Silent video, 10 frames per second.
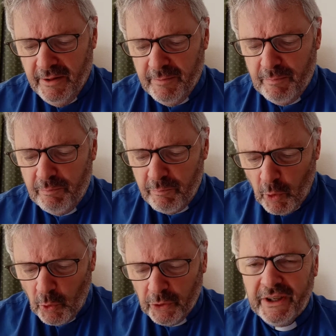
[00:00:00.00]

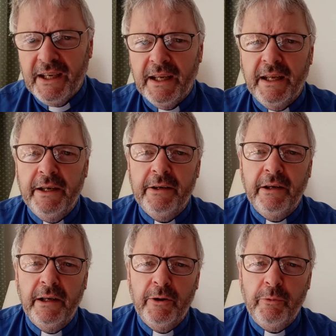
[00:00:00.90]
mourning
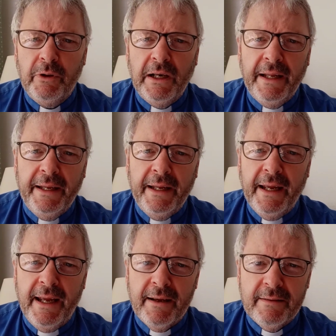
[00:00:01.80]
in lonely
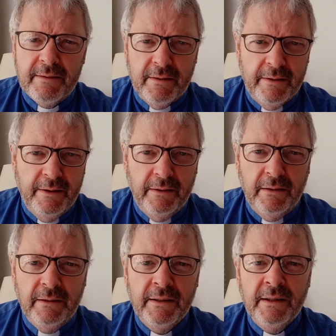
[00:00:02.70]

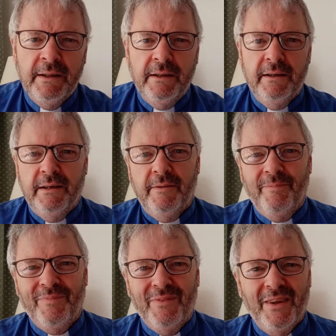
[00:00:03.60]
exile,
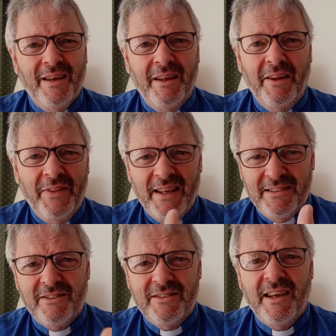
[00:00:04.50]
and that
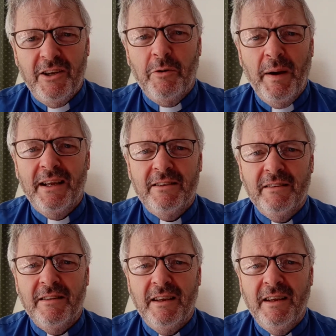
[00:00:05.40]
does take you back to
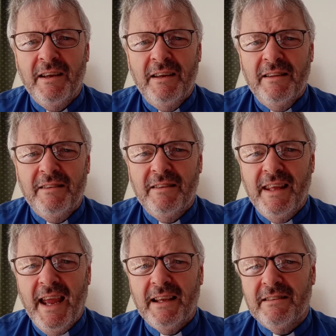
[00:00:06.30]
the
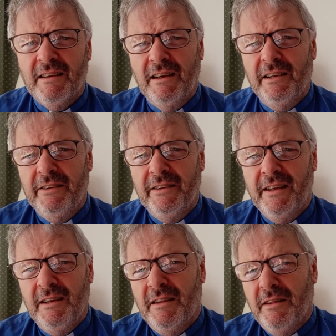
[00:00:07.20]
exile and
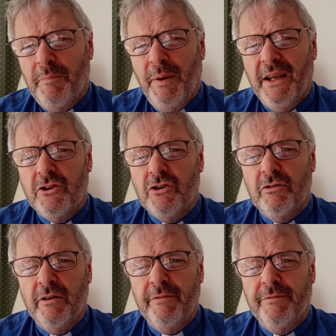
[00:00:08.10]
the
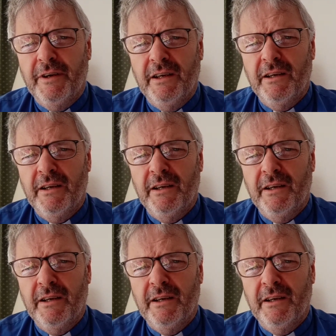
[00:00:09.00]
picture of